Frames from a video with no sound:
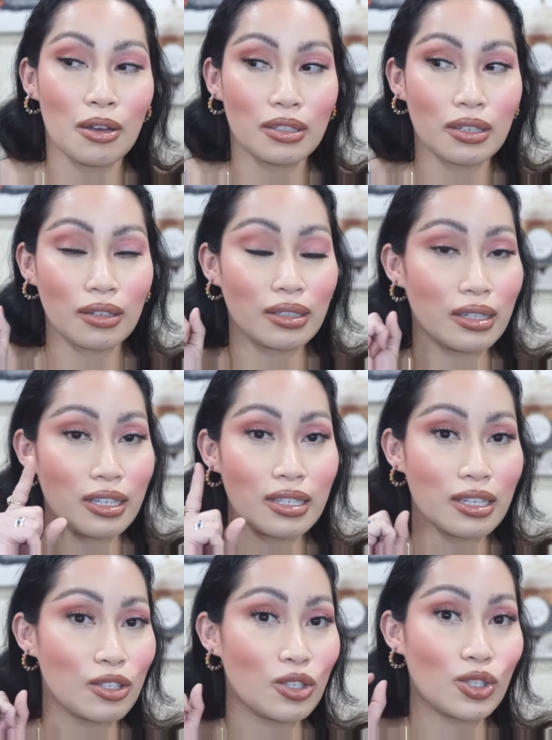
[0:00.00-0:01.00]
So this
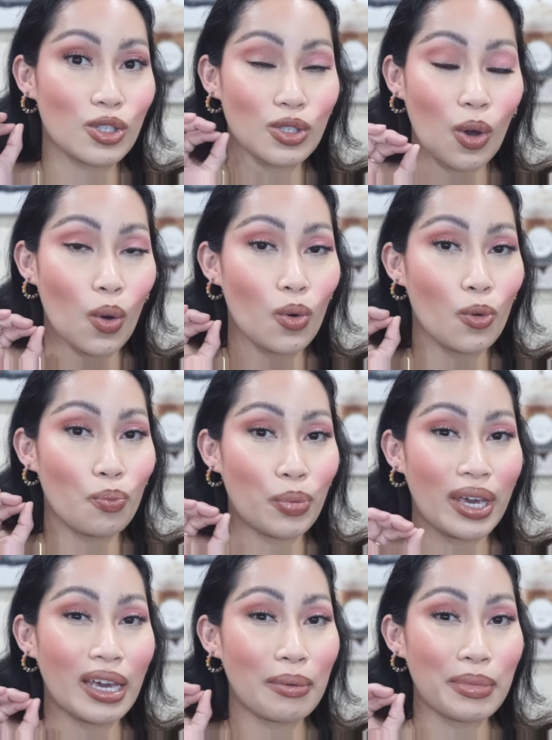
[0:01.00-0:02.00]
is so
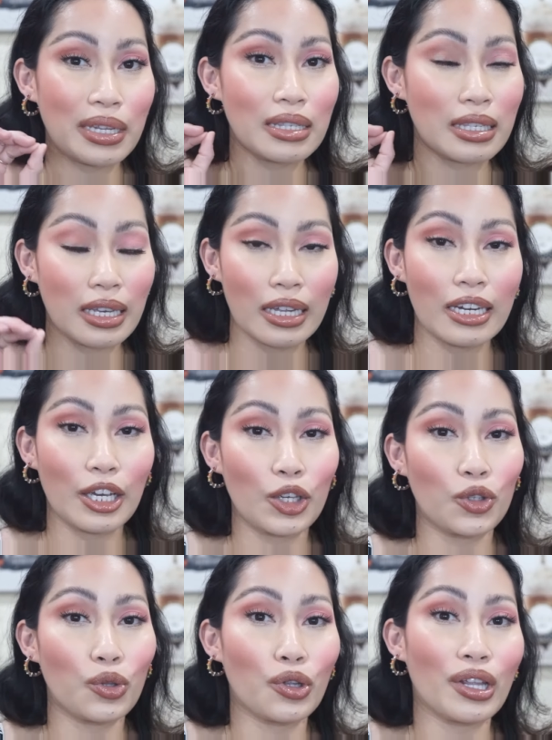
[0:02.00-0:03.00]
pigmented that
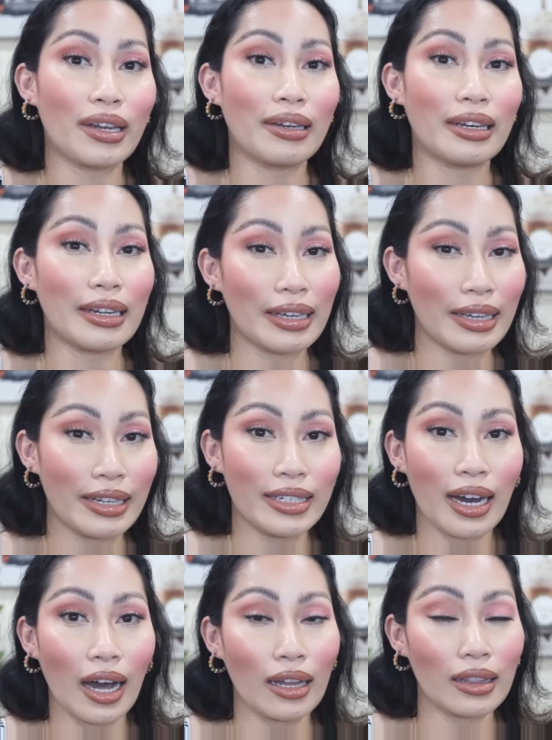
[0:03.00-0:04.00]
you do not need
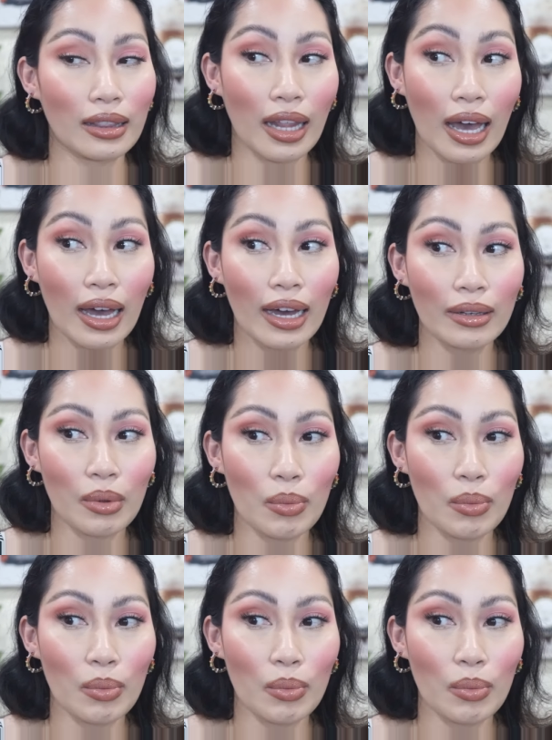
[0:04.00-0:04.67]
a lot.